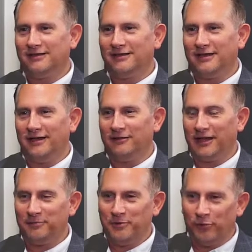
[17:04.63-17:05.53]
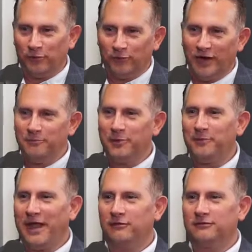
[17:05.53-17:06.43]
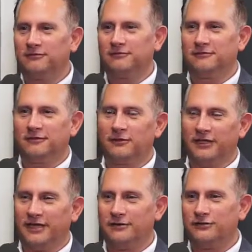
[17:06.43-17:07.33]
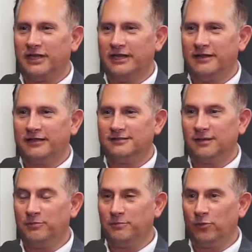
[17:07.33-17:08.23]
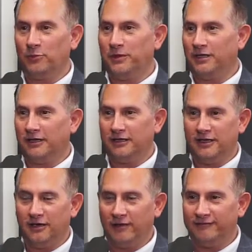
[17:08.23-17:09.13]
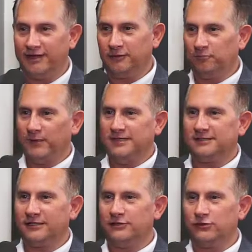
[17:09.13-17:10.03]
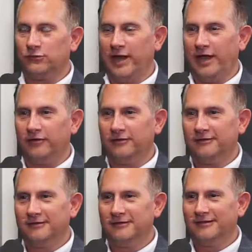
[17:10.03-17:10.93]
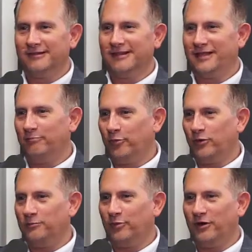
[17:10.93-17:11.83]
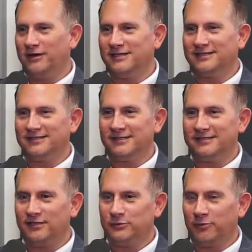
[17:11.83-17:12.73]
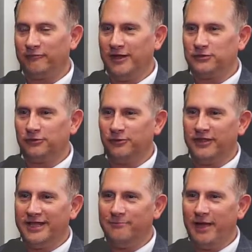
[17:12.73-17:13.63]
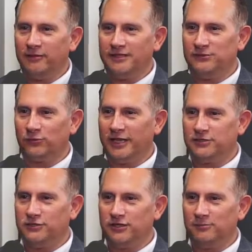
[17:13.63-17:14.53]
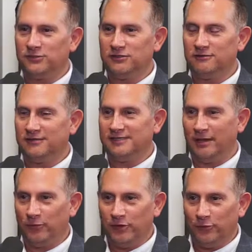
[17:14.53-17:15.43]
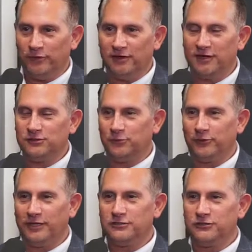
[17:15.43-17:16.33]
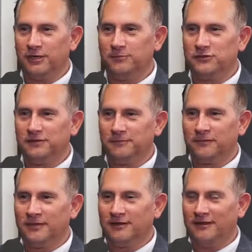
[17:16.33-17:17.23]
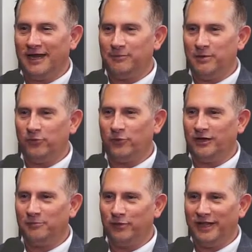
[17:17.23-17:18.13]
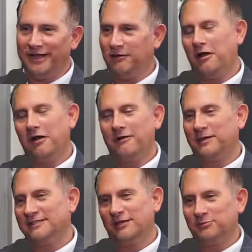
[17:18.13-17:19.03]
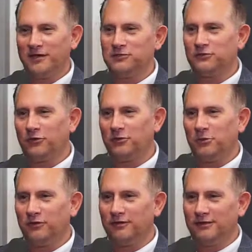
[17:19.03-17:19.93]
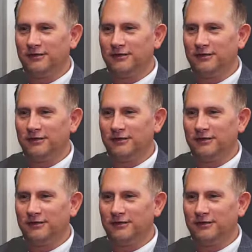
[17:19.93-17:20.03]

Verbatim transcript: uh, a lot of people will gripe about their leaders, and and some people will be like, you know, I've got the best leaders around. The important part is, as a sales professional, think about these relationships the same way you would customer relationships a lot of people who are complaining, oh, my sales manager is horrible.